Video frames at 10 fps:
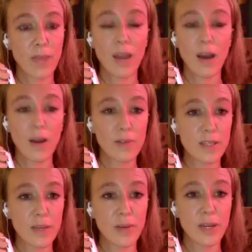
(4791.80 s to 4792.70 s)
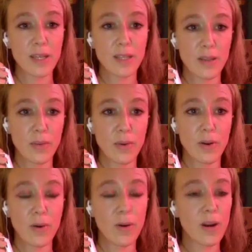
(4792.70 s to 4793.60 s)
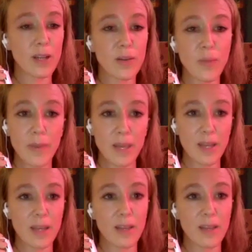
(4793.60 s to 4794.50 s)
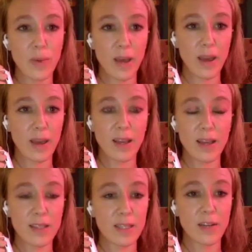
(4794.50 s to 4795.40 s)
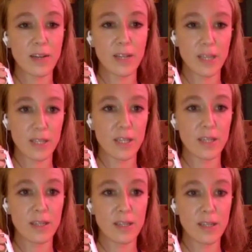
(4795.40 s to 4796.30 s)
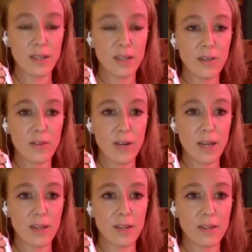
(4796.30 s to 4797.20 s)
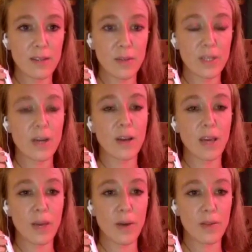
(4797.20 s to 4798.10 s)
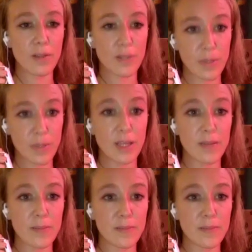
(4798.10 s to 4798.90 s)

And obviously when I say the word whore, I don't mean it in the way as a degradation, right? We're talking about the split.